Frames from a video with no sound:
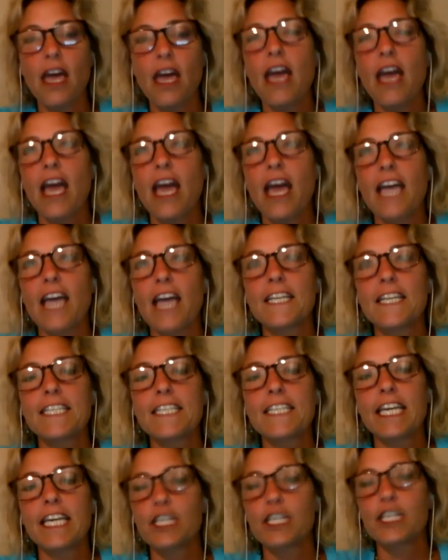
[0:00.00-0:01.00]
and
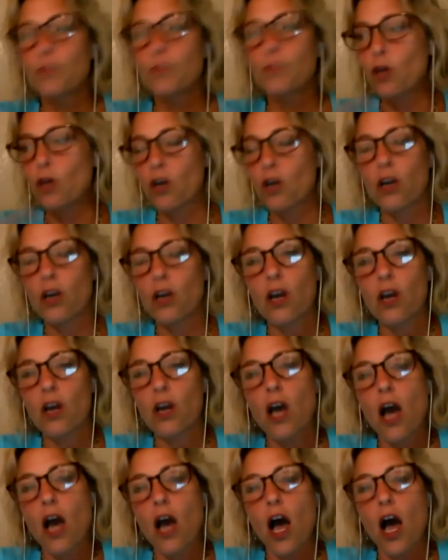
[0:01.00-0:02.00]
his book,
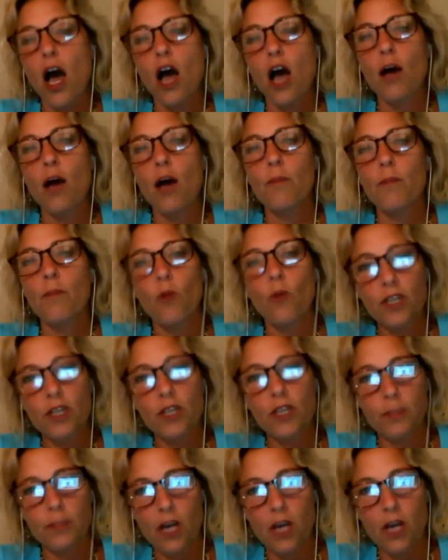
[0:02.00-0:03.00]

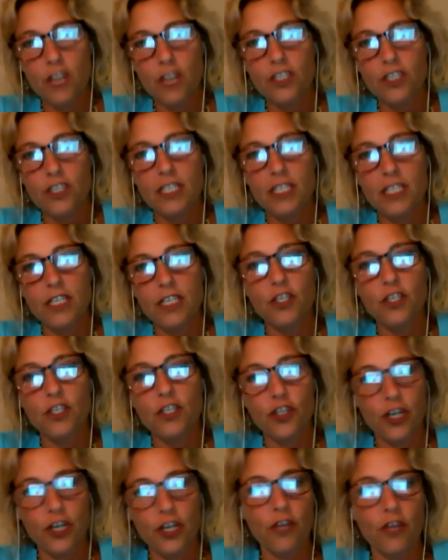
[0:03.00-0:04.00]
Quantum Consciousness: The
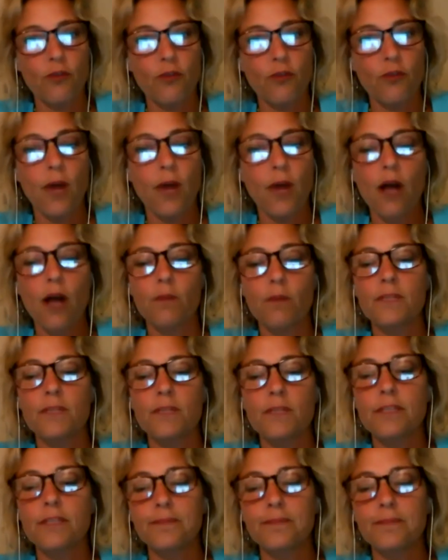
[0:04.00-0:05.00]
Journey Through Realms.
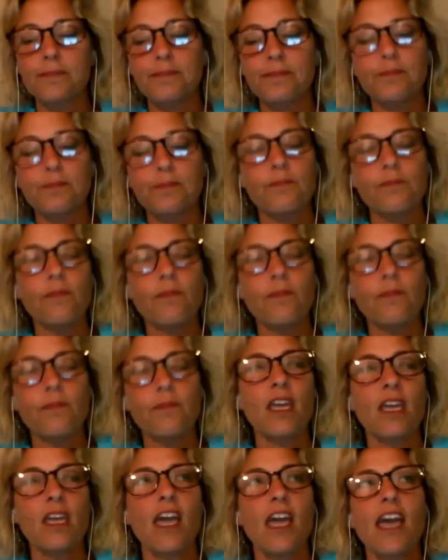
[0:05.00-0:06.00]

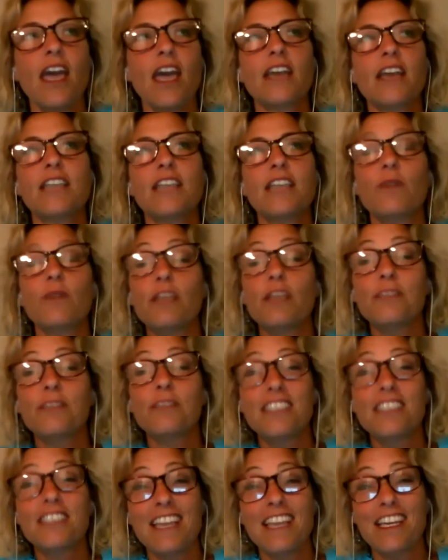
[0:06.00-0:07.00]
And I was able to
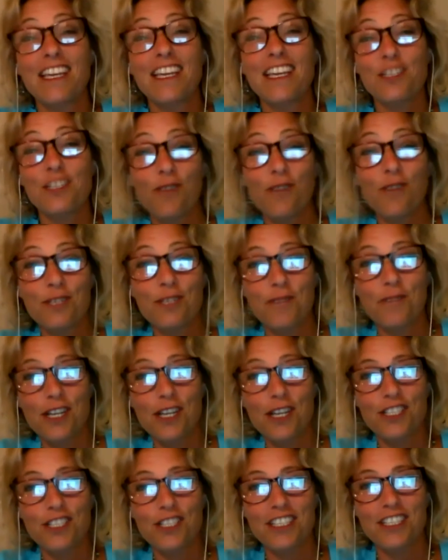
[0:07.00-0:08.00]
take his quantum
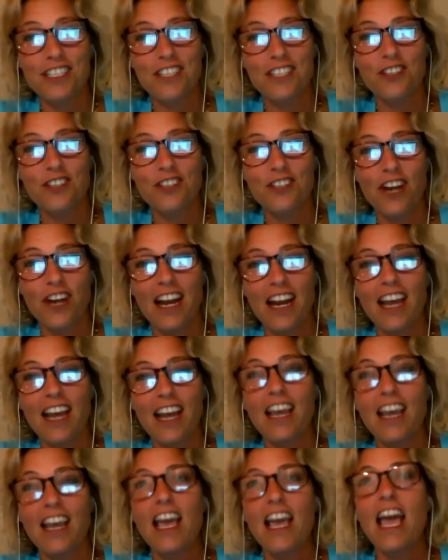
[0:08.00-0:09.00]
consciousness training.
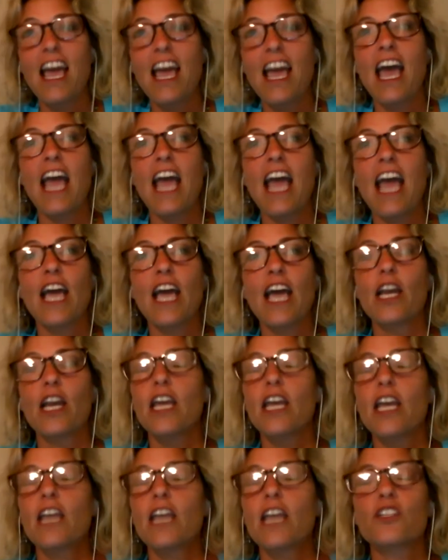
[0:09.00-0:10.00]
And
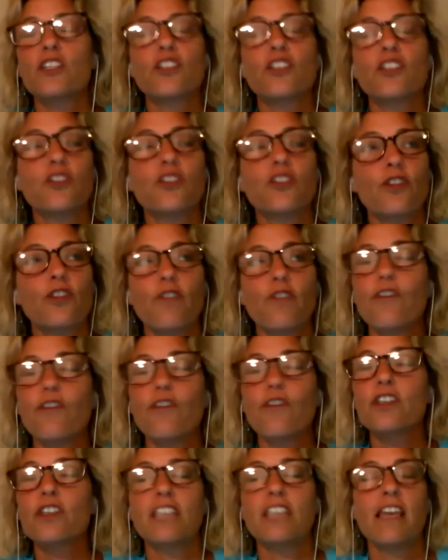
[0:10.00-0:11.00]
the
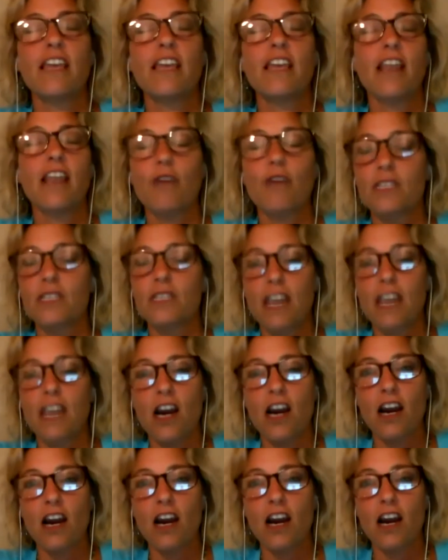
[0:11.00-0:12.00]
first day that I was
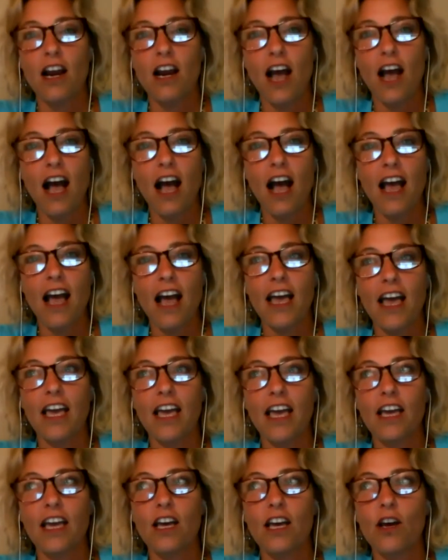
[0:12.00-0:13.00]
there,
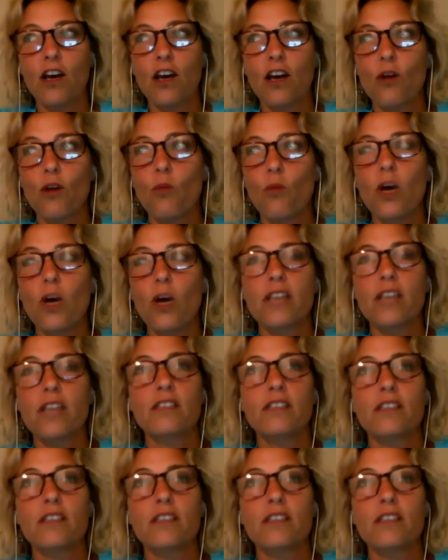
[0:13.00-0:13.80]
I was